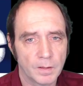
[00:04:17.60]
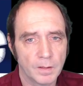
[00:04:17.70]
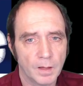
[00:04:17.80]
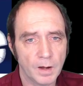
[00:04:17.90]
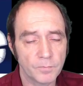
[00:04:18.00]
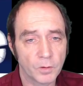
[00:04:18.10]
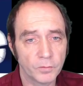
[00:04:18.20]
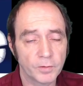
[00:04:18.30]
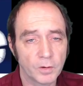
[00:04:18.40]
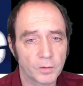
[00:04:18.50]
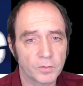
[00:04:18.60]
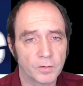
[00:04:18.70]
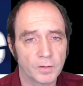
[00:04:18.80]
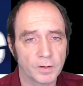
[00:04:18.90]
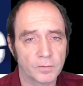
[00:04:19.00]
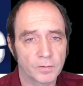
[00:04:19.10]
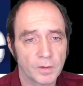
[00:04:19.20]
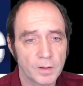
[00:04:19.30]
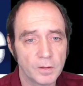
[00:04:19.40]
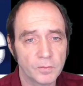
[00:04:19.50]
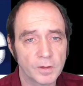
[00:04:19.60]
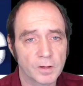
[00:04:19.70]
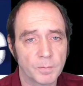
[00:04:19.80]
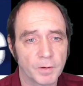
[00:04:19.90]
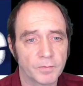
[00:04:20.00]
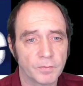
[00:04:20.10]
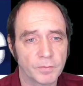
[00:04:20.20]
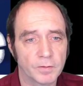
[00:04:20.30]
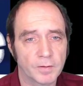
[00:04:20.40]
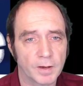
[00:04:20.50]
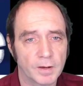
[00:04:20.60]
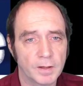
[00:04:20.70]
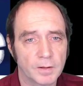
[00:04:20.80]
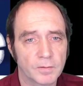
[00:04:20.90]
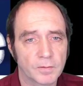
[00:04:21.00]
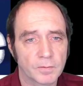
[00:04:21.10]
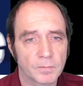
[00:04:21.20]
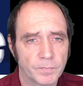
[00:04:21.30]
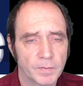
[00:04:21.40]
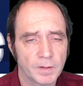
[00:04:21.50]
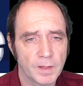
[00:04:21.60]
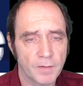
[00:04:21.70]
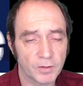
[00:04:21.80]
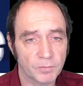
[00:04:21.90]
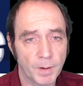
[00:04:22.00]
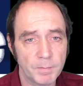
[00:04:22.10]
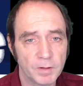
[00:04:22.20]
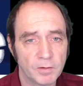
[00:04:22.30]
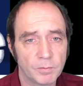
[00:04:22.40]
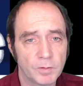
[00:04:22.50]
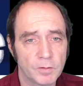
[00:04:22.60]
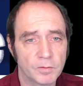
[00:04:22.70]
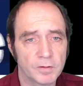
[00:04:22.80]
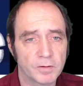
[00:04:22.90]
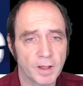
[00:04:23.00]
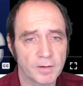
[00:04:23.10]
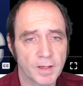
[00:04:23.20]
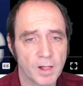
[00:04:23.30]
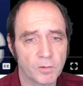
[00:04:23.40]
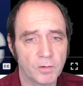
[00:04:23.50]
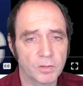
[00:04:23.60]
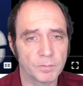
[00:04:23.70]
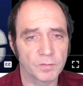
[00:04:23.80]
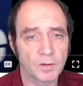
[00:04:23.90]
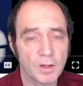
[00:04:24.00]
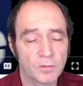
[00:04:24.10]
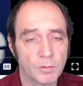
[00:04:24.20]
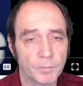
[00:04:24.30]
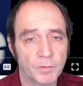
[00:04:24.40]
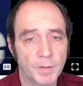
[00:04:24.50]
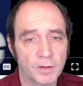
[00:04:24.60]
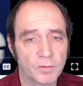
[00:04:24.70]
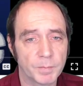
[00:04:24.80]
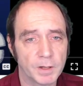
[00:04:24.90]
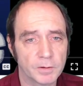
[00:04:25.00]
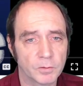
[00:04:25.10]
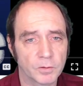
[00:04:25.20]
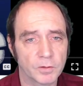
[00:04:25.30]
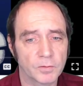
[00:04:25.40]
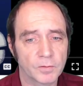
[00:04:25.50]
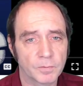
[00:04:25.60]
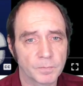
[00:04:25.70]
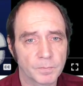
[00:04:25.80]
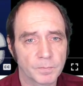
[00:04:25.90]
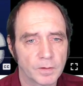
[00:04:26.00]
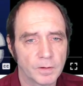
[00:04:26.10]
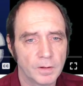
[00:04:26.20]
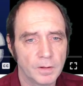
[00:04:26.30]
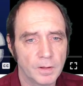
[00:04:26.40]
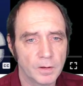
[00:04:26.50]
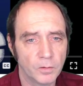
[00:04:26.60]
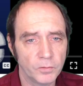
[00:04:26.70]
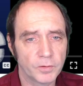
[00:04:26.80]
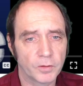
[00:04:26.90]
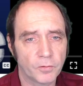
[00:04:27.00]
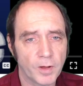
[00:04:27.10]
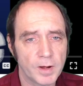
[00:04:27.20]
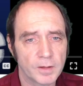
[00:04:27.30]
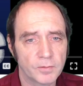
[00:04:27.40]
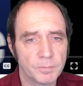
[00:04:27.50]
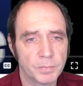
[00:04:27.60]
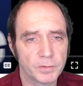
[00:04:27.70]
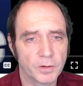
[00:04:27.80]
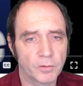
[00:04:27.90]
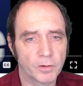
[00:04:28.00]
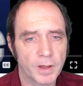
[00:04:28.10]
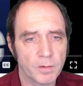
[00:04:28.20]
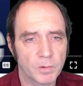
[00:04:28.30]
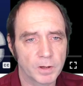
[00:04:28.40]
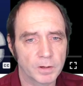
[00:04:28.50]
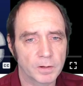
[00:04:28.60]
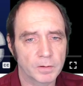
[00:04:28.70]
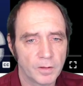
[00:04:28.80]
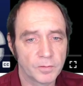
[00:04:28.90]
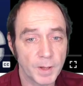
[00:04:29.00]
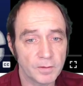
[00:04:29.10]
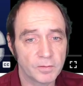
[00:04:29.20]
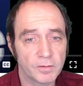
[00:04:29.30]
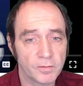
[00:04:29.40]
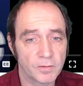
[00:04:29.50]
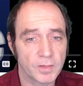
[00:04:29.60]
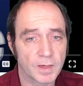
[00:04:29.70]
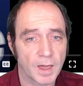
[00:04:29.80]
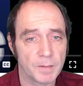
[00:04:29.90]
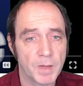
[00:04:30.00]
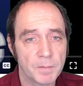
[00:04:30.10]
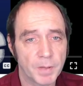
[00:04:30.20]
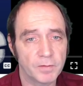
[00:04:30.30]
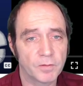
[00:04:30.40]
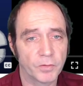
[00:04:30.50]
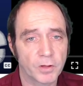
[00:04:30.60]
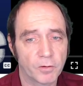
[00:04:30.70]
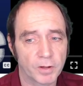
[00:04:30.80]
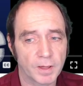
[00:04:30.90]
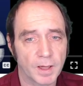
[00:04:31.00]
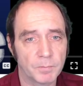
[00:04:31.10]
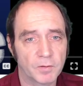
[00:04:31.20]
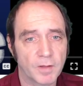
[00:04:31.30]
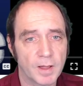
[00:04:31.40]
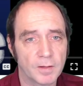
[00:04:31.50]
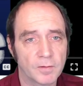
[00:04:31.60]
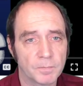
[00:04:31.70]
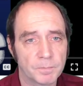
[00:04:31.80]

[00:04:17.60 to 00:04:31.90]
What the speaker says: And I've also looked at this using a couple of different techniques. I've experimented with using genetic algorithms to optimize the build orders, and also training a simple neural network to make decisions in the game based on the current game state.